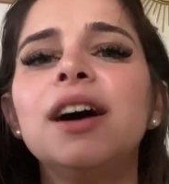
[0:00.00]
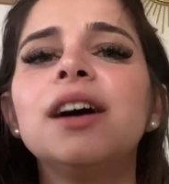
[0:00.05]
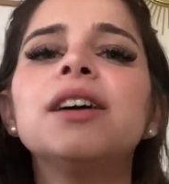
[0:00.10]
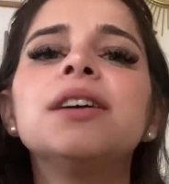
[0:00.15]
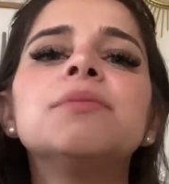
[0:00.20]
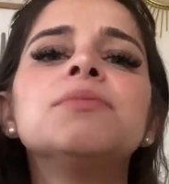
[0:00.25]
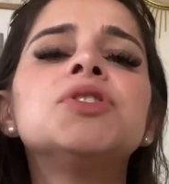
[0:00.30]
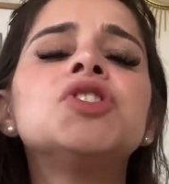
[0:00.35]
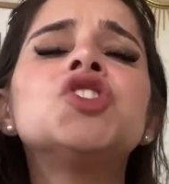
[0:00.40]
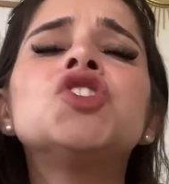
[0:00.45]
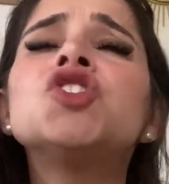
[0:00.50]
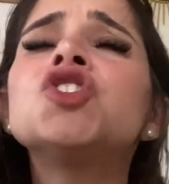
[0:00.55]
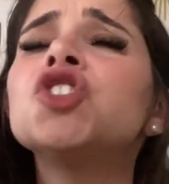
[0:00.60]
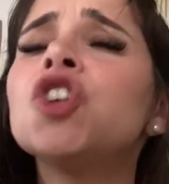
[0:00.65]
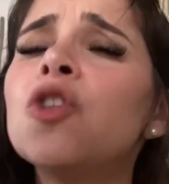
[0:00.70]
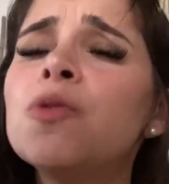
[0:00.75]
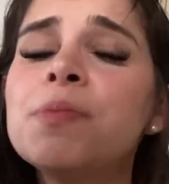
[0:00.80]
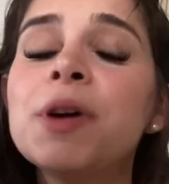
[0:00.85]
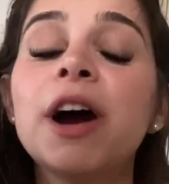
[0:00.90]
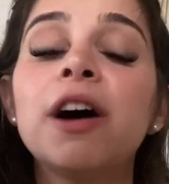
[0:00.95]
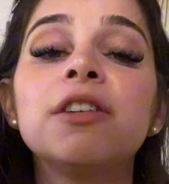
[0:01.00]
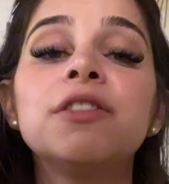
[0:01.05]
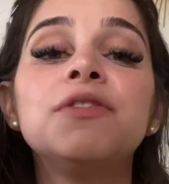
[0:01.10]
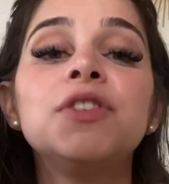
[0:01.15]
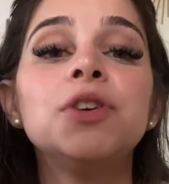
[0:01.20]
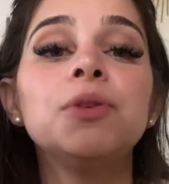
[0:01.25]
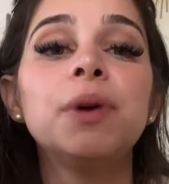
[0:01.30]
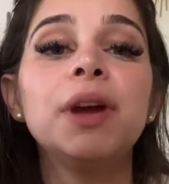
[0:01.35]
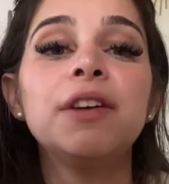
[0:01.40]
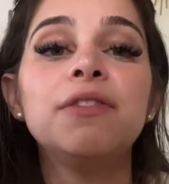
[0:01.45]
I am so proud
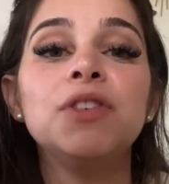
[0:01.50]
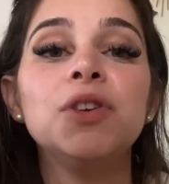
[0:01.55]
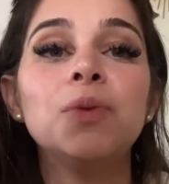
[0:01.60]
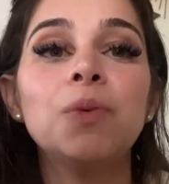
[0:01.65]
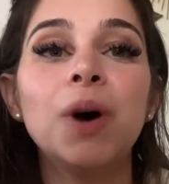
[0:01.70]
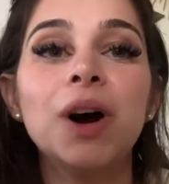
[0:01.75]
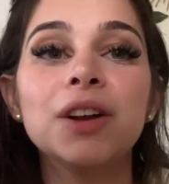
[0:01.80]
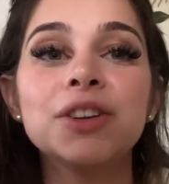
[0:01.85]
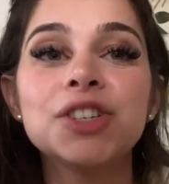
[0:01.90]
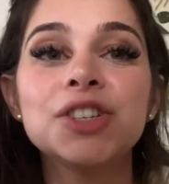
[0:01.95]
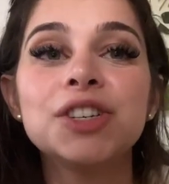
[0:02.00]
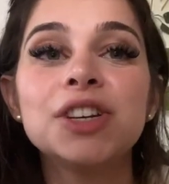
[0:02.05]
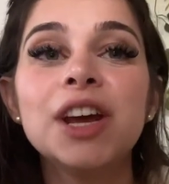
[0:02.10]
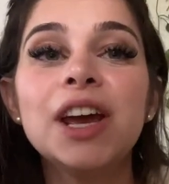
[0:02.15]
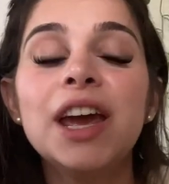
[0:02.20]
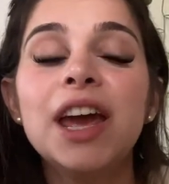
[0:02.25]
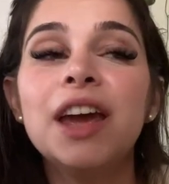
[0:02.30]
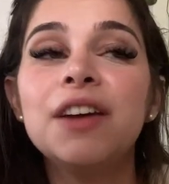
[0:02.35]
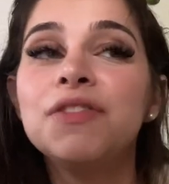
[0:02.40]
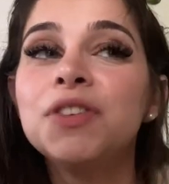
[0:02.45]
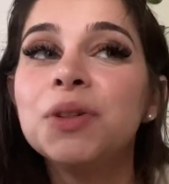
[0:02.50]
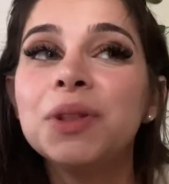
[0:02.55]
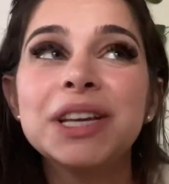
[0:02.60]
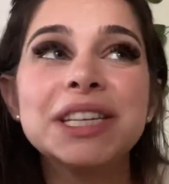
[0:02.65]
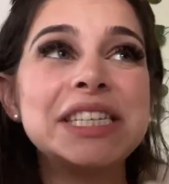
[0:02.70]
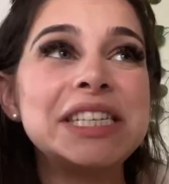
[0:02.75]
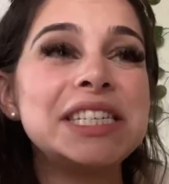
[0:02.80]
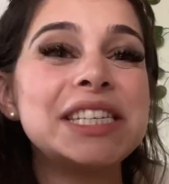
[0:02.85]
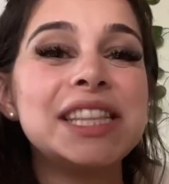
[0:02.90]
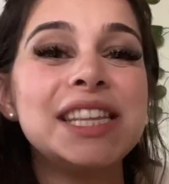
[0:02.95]
of you if you
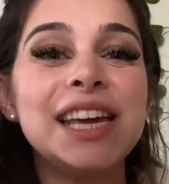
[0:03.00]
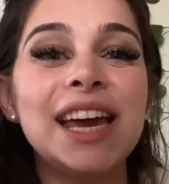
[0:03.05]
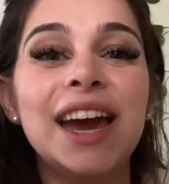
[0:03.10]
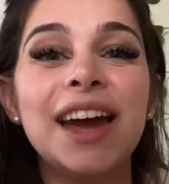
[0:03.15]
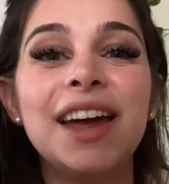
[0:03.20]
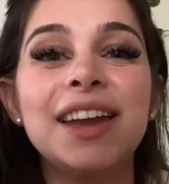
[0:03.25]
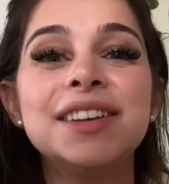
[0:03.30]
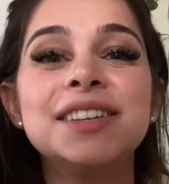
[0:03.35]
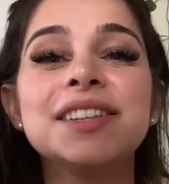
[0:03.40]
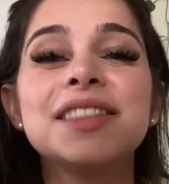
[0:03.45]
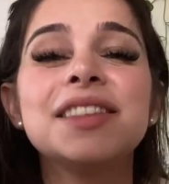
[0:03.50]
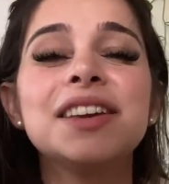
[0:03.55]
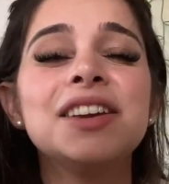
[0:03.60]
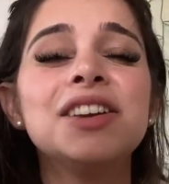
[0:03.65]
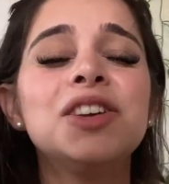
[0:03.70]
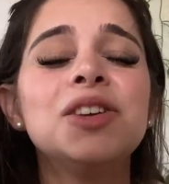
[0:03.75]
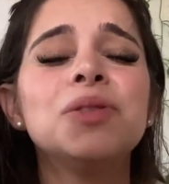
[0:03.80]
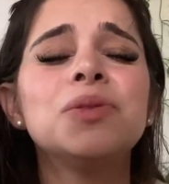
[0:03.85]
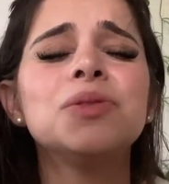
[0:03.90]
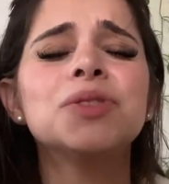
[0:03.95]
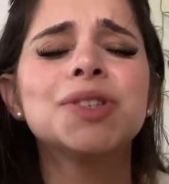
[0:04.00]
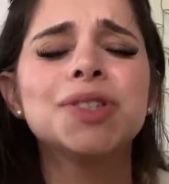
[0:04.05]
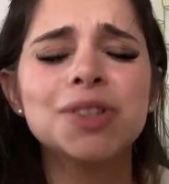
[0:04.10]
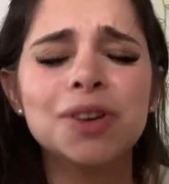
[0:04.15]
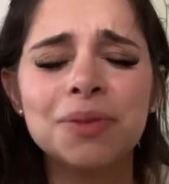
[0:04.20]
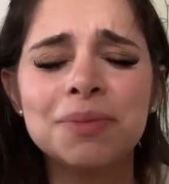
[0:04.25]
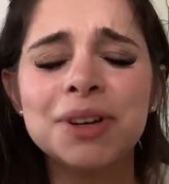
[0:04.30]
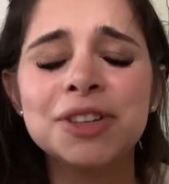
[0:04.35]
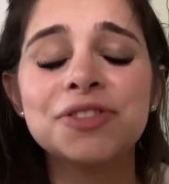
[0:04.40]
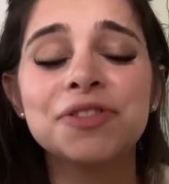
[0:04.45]
listened to the end. Thank you
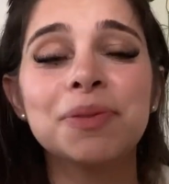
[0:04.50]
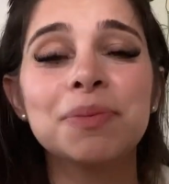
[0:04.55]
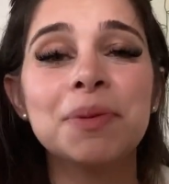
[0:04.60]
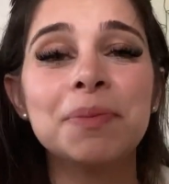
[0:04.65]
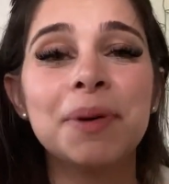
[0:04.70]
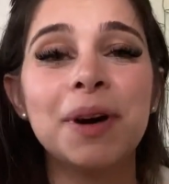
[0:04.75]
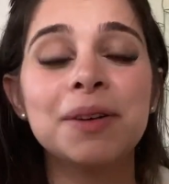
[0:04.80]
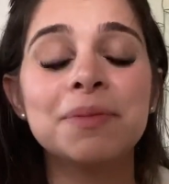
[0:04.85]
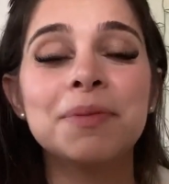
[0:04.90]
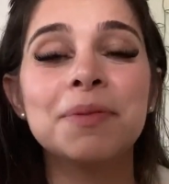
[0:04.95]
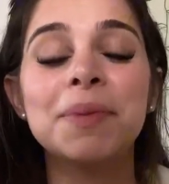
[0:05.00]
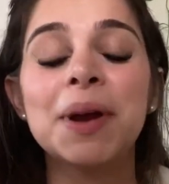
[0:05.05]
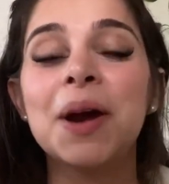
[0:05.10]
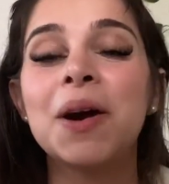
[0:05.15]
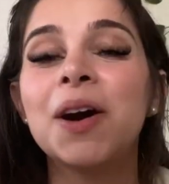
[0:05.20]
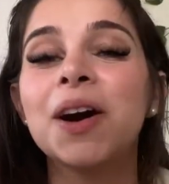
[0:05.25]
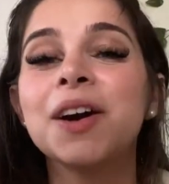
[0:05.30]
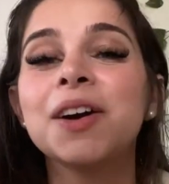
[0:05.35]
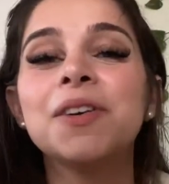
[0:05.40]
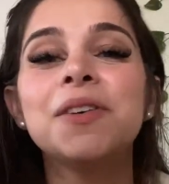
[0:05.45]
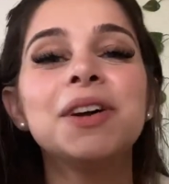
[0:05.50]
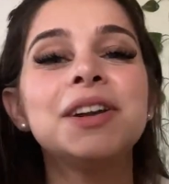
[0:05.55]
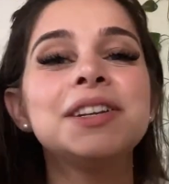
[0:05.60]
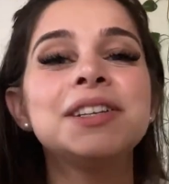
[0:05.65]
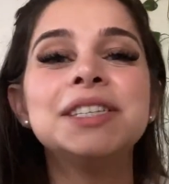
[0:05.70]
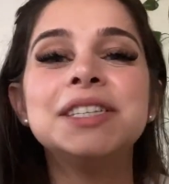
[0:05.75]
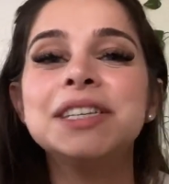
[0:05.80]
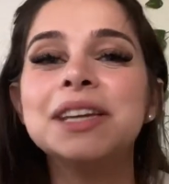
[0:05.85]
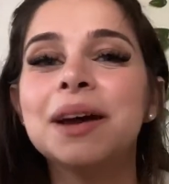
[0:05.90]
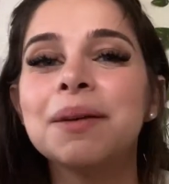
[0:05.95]
so much from the bottom of my heart. Go ahead
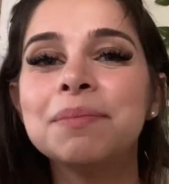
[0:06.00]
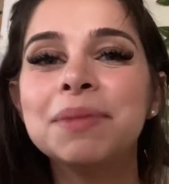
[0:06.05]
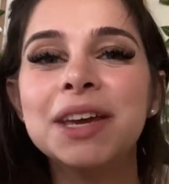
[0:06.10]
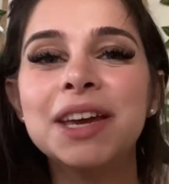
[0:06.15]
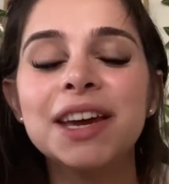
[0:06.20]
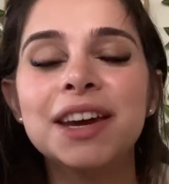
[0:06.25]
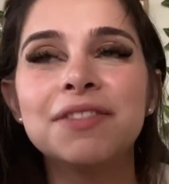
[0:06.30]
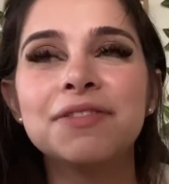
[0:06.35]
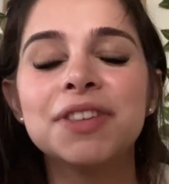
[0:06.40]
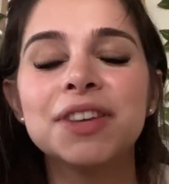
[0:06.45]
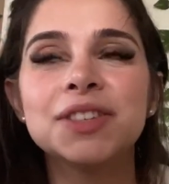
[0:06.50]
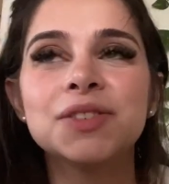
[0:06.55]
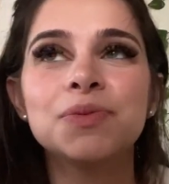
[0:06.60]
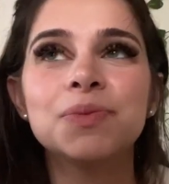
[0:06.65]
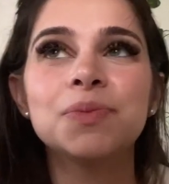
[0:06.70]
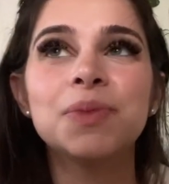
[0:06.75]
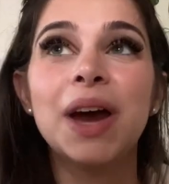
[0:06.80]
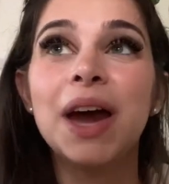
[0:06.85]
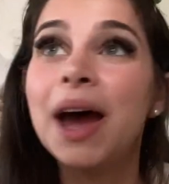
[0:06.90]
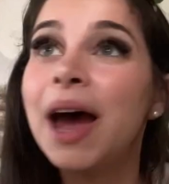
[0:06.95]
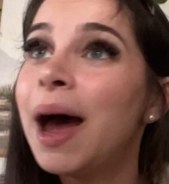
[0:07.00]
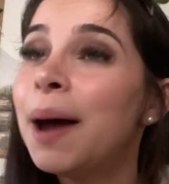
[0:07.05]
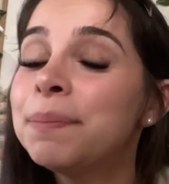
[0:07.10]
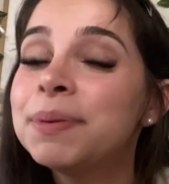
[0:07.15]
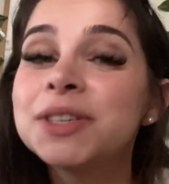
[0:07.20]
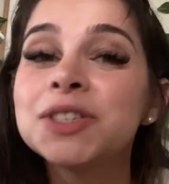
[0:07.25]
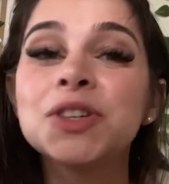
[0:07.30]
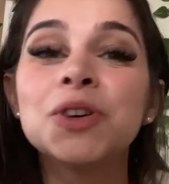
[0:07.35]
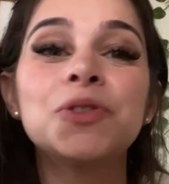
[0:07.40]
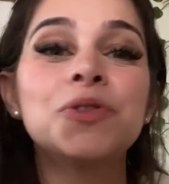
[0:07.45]
and DM me if this
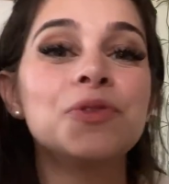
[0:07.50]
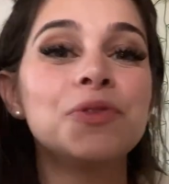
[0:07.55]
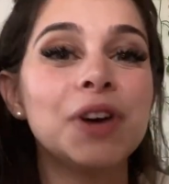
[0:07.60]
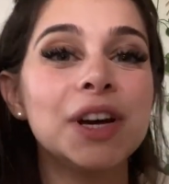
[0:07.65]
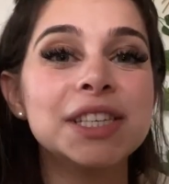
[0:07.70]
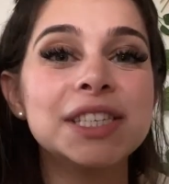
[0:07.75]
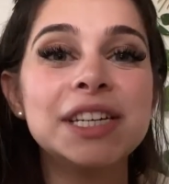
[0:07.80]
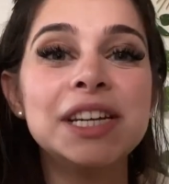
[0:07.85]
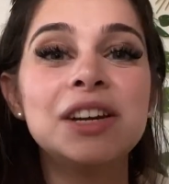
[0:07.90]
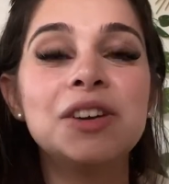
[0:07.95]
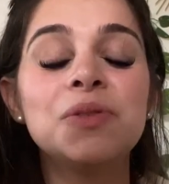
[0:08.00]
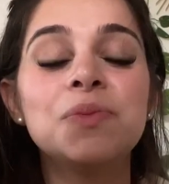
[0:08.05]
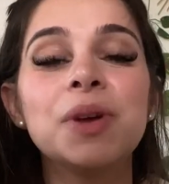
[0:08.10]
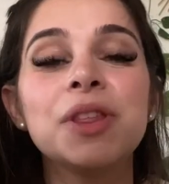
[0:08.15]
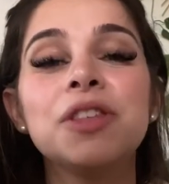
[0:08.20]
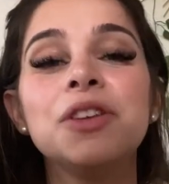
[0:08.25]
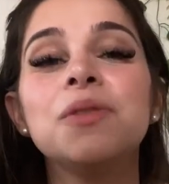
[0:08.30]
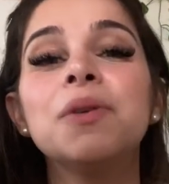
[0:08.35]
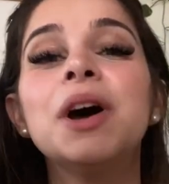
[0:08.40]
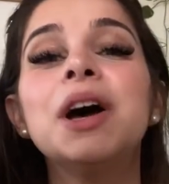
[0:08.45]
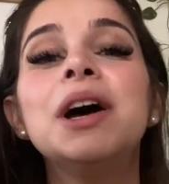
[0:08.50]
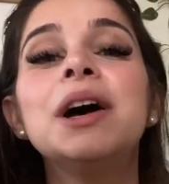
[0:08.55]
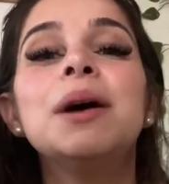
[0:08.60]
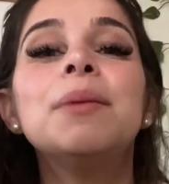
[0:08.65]
episode resonated with you.